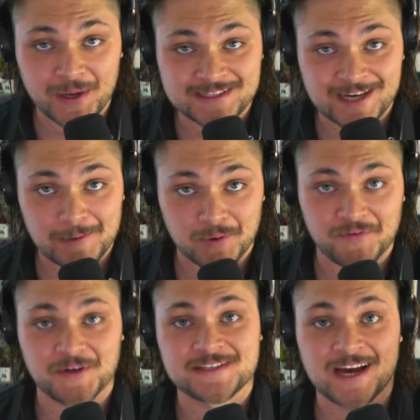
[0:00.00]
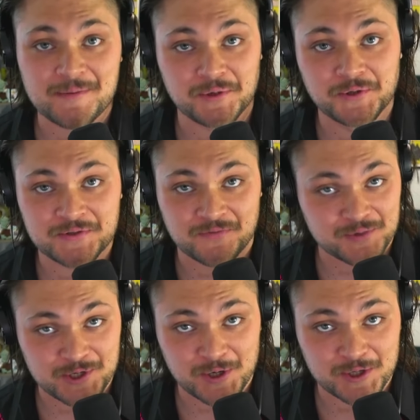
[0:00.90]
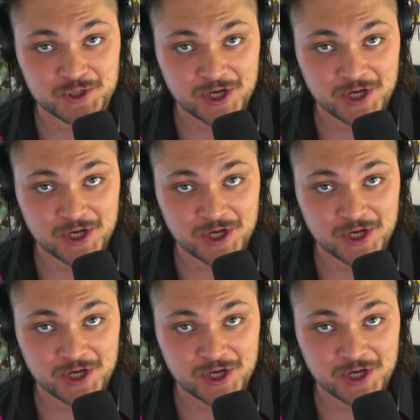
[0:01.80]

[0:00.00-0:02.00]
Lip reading: The best saber of all time, Luke's Return of the